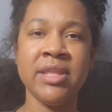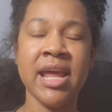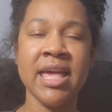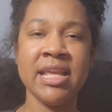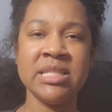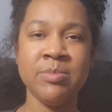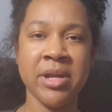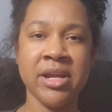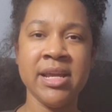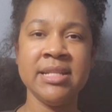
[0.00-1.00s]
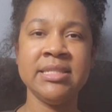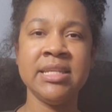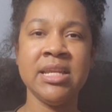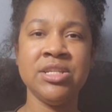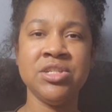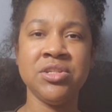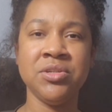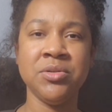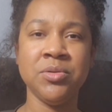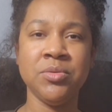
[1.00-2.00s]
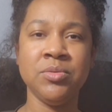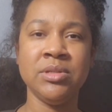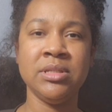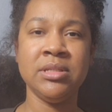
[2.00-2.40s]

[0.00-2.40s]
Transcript: that I had experienced and to